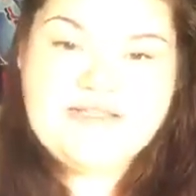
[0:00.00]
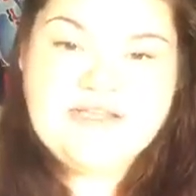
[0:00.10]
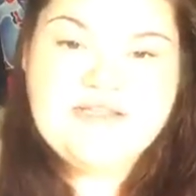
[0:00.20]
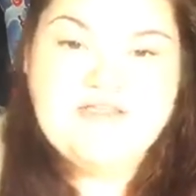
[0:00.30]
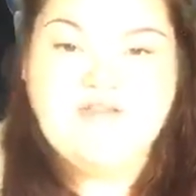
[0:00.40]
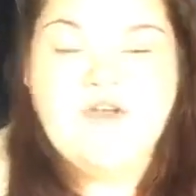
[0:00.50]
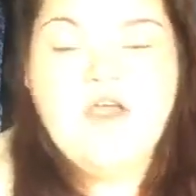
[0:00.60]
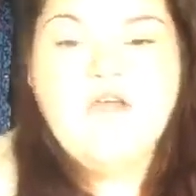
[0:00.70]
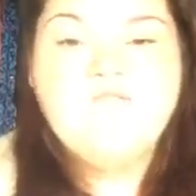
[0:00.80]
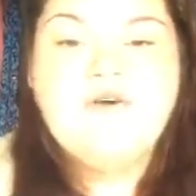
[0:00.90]
And so
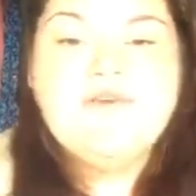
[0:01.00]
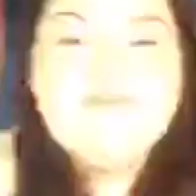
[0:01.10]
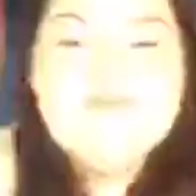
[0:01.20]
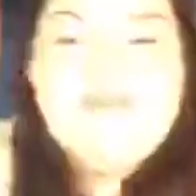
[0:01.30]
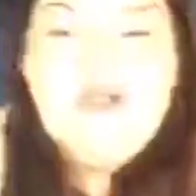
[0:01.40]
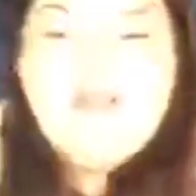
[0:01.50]
focusing on